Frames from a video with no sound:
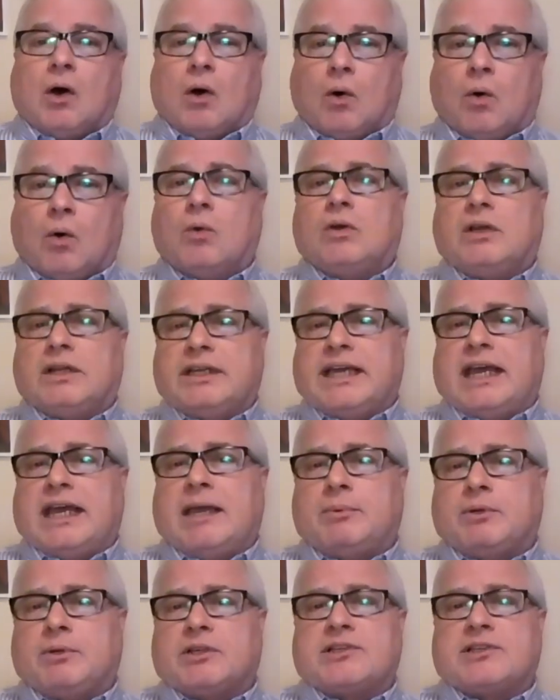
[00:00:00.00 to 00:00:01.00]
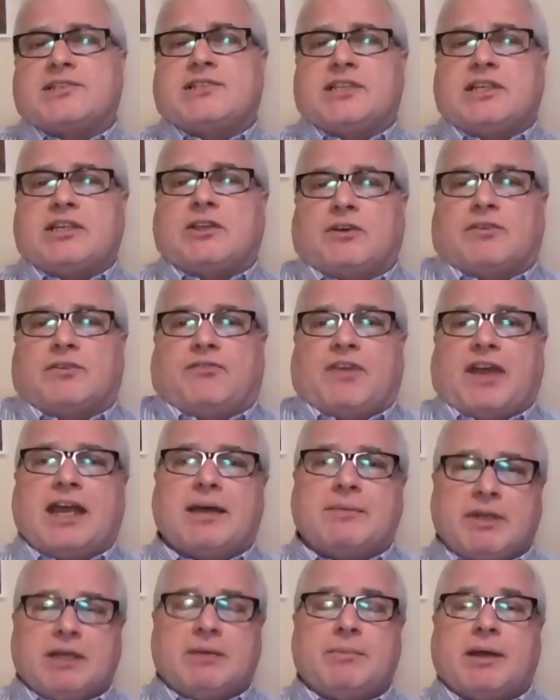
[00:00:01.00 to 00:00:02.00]
only able to see their
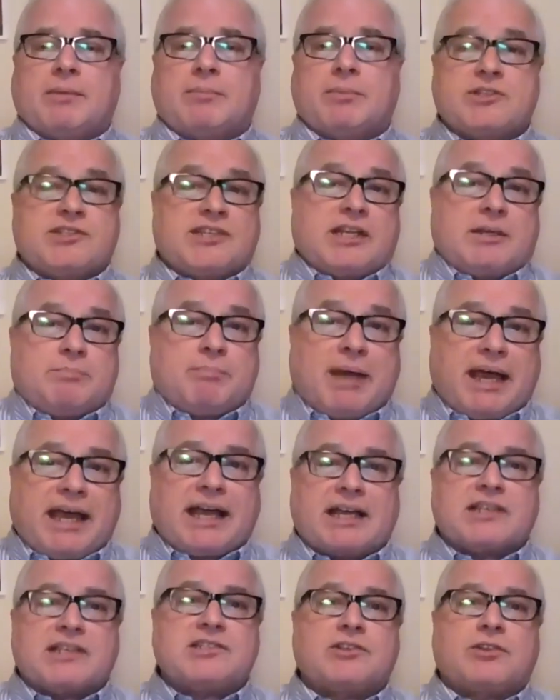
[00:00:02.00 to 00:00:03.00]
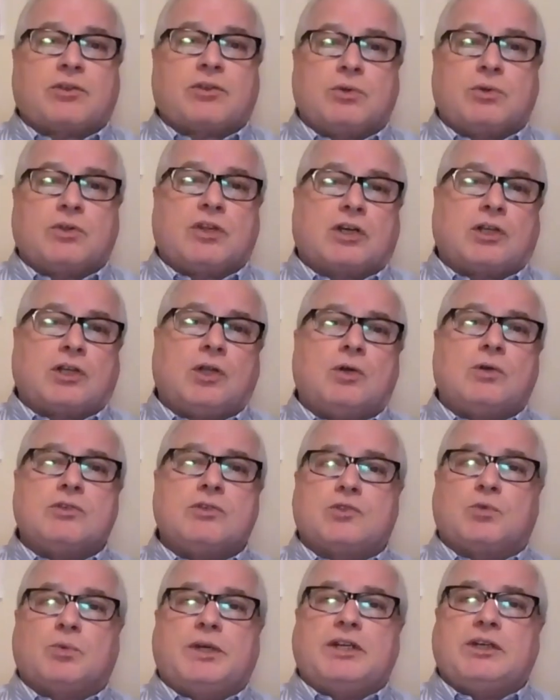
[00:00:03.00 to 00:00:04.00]
family members at best through the
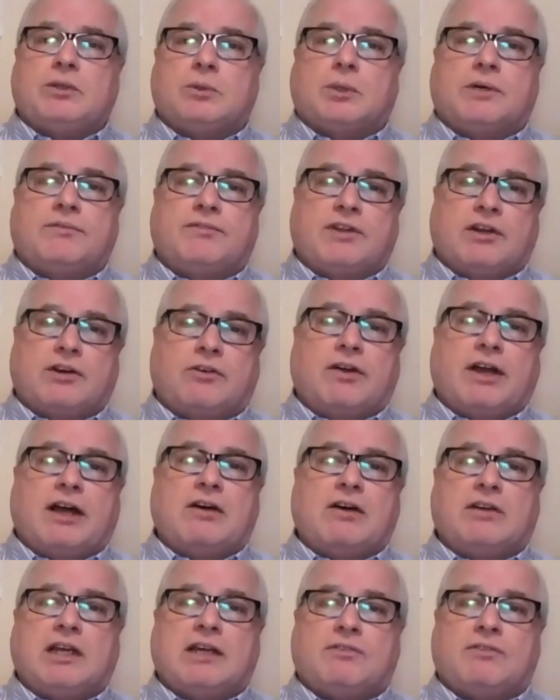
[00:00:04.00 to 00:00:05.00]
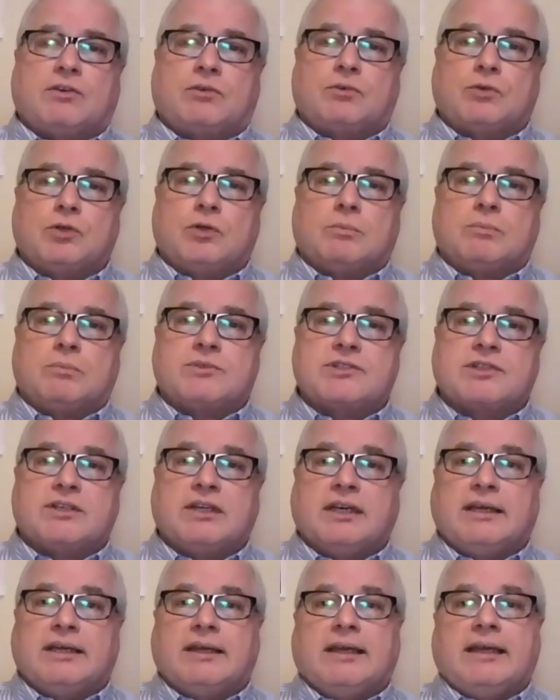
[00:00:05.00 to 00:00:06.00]
closed window of their ground level rooms
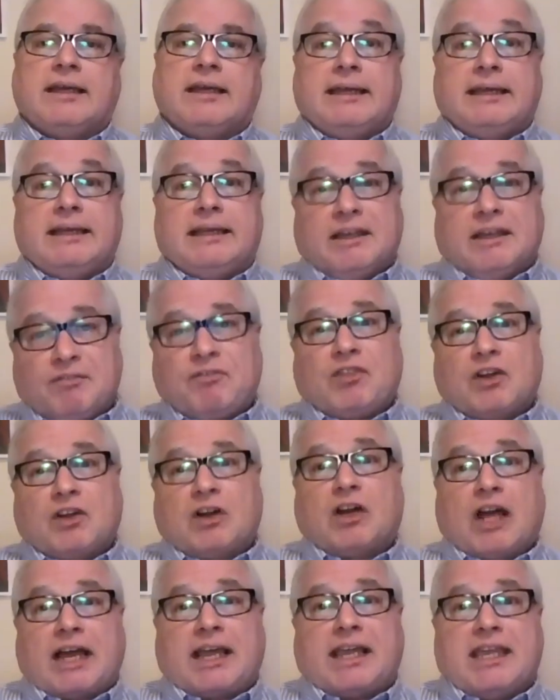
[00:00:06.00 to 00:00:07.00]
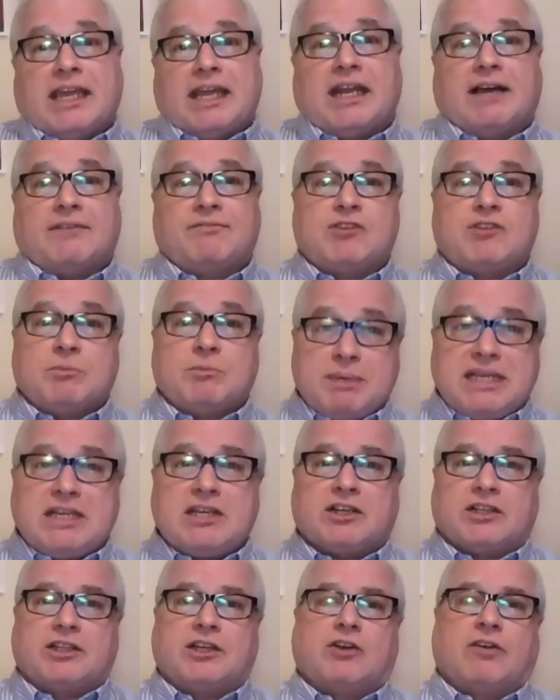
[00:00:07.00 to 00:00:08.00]
if they're lucky enough to be
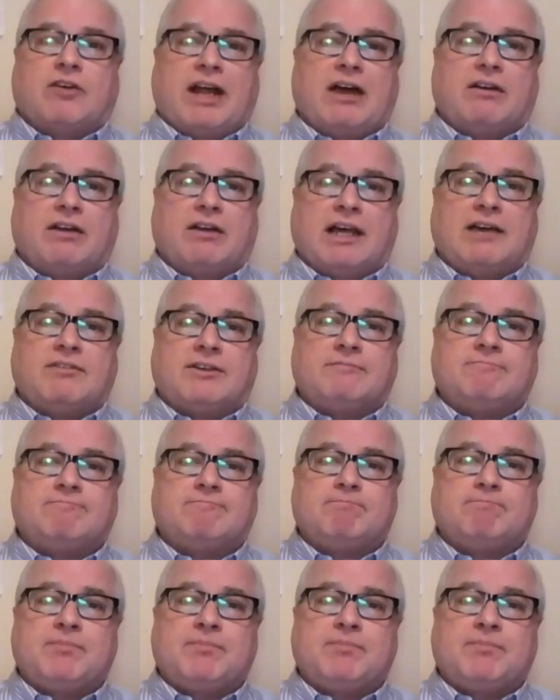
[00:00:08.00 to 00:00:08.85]
on the ground level.